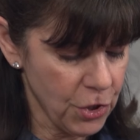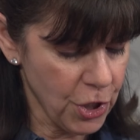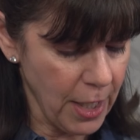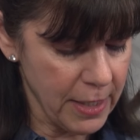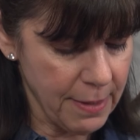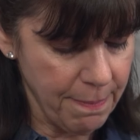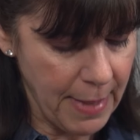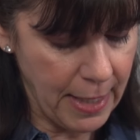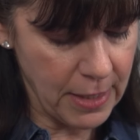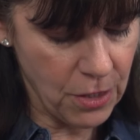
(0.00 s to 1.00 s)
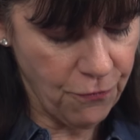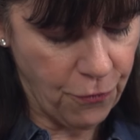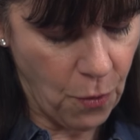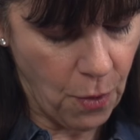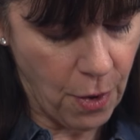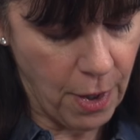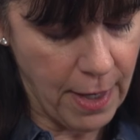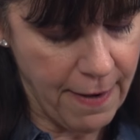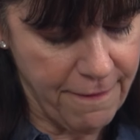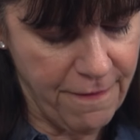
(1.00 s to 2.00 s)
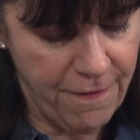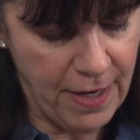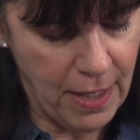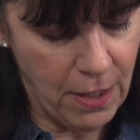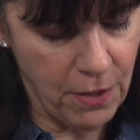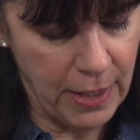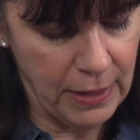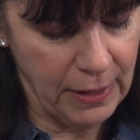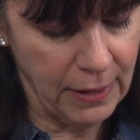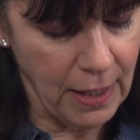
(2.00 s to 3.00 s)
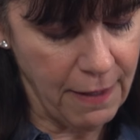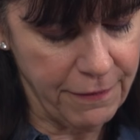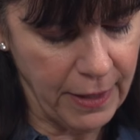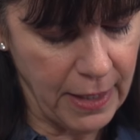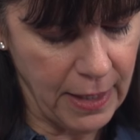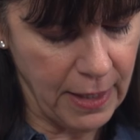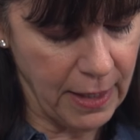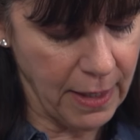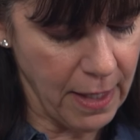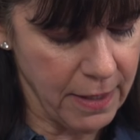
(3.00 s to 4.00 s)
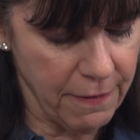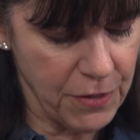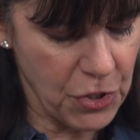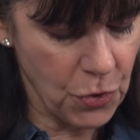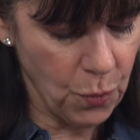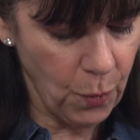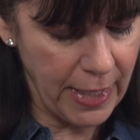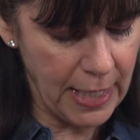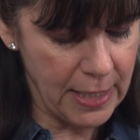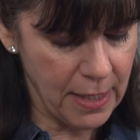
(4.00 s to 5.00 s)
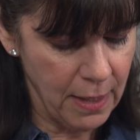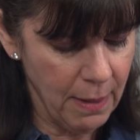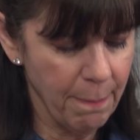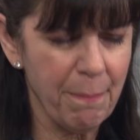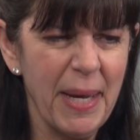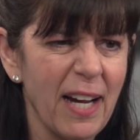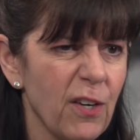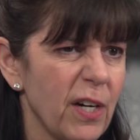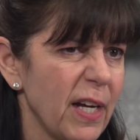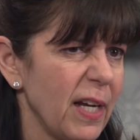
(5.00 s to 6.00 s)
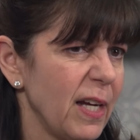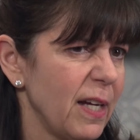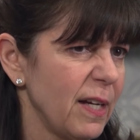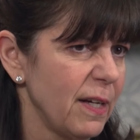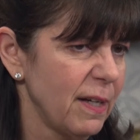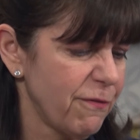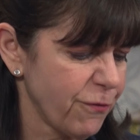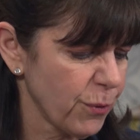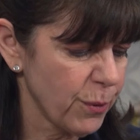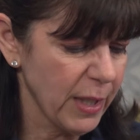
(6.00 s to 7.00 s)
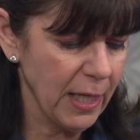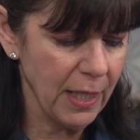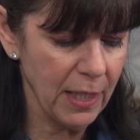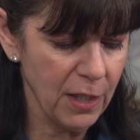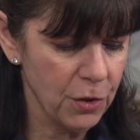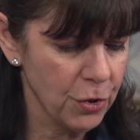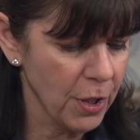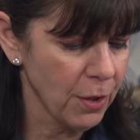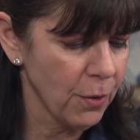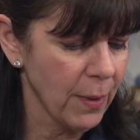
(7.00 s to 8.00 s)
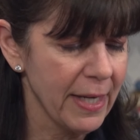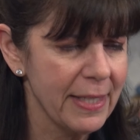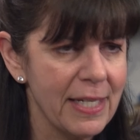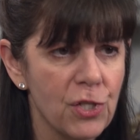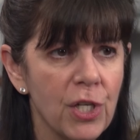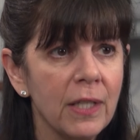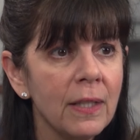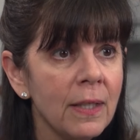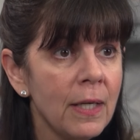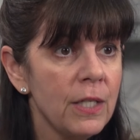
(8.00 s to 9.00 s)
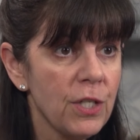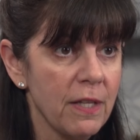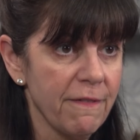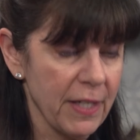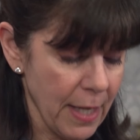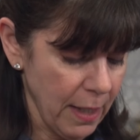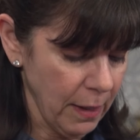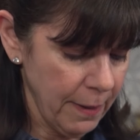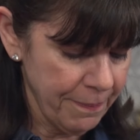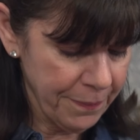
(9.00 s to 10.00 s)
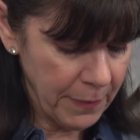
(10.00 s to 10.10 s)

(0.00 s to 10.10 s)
it just makes for a very lovely, kind of sweet, berry, fruity, you know, addition to the vanilla.